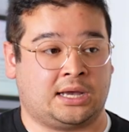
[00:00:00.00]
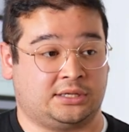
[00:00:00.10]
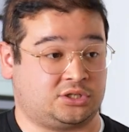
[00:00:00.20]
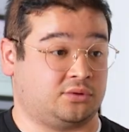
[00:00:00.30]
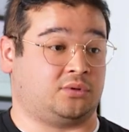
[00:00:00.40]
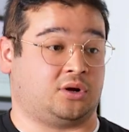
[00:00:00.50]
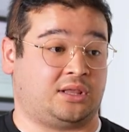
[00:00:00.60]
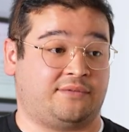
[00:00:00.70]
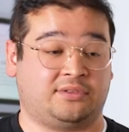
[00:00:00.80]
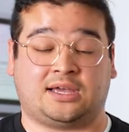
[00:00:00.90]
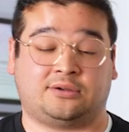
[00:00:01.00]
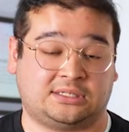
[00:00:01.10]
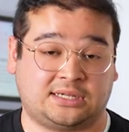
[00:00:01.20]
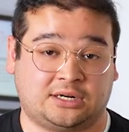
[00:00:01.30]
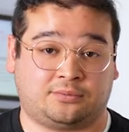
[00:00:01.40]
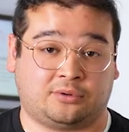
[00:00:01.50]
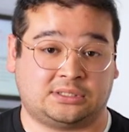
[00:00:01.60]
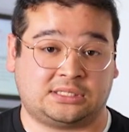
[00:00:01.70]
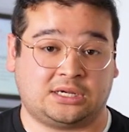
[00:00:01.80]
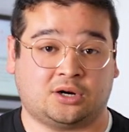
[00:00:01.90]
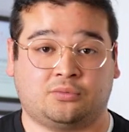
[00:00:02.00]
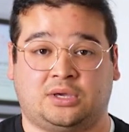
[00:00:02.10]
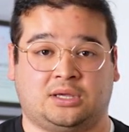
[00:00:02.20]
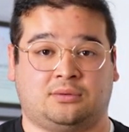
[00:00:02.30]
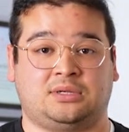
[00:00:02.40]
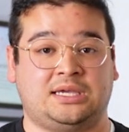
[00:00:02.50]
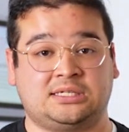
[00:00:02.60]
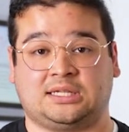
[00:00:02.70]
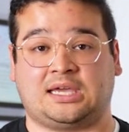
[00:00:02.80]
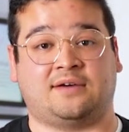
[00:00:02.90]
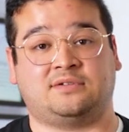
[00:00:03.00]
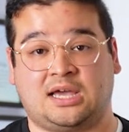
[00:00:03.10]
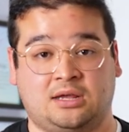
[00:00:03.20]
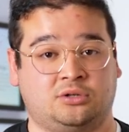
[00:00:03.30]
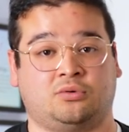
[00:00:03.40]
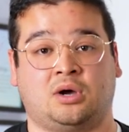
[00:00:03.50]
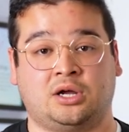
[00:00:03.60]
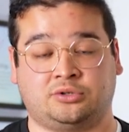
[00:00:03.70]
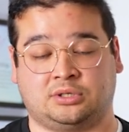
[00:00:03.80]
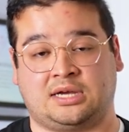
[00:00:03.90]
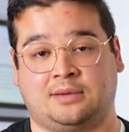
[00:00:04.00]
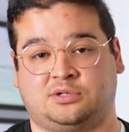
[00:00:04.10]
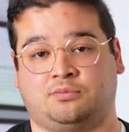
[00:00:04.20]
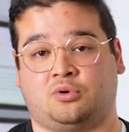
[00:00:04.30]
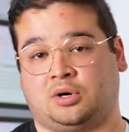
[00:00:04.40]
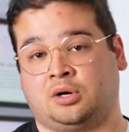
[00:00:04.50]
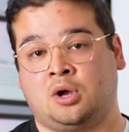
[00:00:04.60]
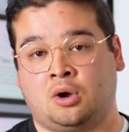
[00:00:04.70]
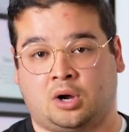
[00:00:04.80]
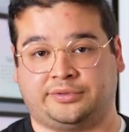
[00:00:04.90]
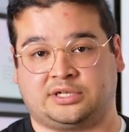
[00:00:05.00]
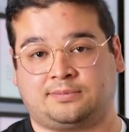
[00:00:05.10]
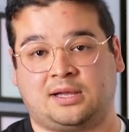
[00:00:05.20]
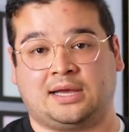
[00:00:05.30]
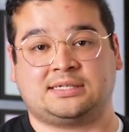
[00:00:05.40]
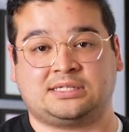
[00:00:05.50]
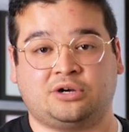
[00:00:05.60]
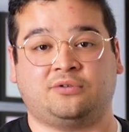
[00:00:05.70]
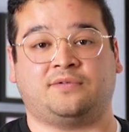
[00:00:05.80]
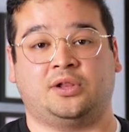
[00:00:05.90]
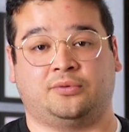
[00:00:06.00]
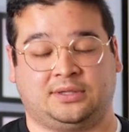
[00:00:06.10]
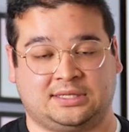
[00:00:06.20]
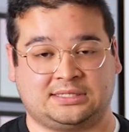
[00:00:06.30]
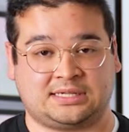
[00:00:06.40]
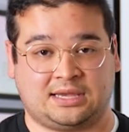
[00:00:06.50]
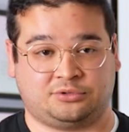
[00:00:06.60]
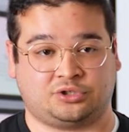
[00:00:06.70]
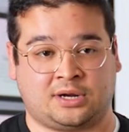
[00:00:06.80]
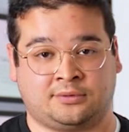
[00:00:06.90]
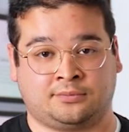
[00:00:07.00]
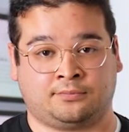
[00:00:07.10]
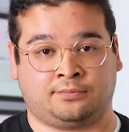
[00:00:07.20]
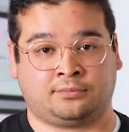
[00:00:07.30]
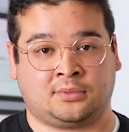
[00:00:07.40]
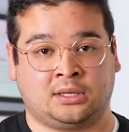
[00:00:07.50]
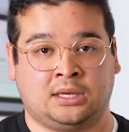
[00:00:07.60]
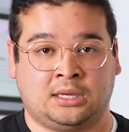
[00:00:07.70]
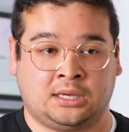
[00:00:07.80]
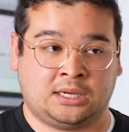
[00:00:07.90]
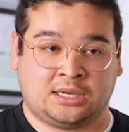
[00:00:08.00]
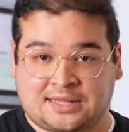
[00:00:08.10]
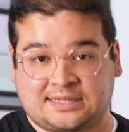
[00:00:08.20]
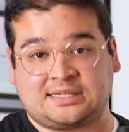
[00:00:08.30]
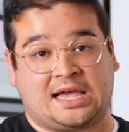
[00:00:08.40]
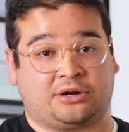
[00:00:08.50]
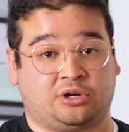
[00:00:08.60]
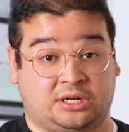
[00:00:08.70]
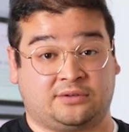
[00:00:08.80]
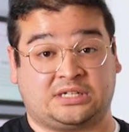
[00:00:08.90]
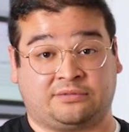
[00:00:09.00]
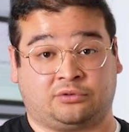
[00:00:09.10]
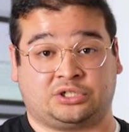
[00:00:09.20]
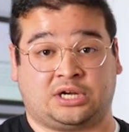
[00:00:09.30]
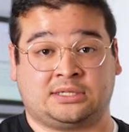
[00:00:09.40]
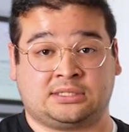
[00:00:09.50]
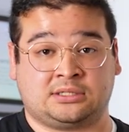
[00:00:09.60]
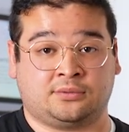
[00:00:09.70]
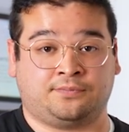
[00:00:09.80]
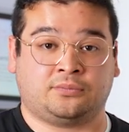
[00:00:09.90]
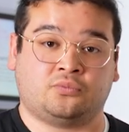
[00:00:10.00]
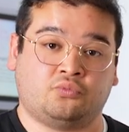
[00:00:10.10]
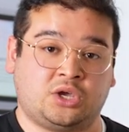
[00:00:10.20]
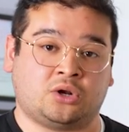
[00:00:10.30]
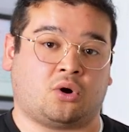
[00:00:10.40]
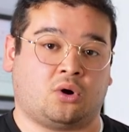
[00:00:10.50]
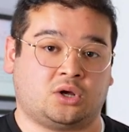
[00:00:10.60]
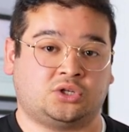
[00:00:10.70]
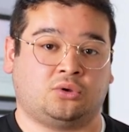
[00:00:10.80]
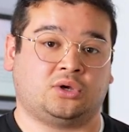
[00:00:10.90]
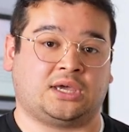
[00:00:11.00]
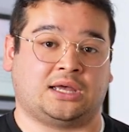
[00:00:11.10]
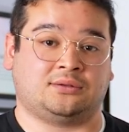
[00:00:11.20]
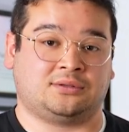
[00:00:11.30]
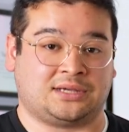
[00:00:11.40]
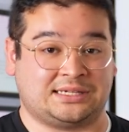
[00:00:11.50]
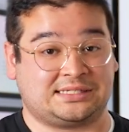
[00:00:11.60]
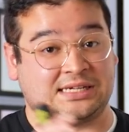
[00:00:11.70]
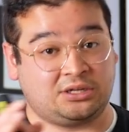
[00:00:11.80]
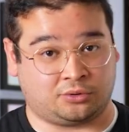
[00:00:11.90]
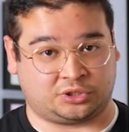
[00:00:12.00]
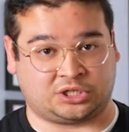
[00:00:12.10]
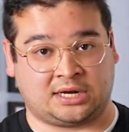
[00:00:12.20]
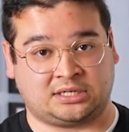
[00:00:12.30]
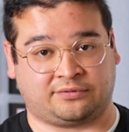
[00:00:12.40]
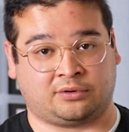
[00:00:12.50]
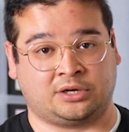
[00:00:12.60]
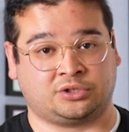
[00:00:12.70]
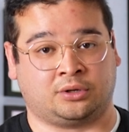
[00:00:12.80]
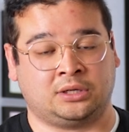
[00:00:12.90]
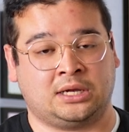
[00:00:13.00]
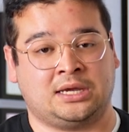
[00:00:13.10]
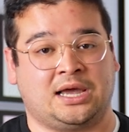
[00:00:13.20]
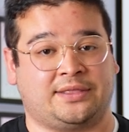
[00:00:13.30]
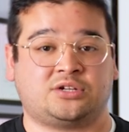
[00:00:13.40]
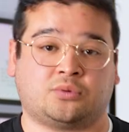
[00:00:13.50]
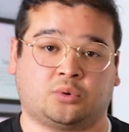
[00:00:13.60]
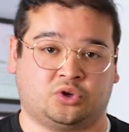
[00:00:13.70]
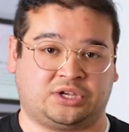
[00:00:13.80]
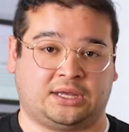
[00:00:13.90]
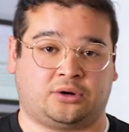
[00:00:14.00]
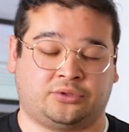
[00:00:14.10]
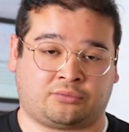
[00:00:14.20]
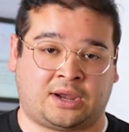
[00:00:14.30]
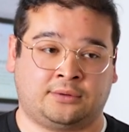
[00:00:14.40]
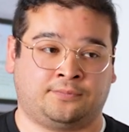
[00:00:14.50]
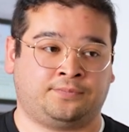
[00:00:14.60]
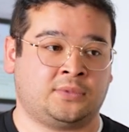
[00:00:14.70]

And so there are 11,000 data points here. We could easily have 10 to 100 times more on this plot, still following the same trend. That's the aggregate of several shots. We can also look at a single shot differential, and that's what we're looking at on the right.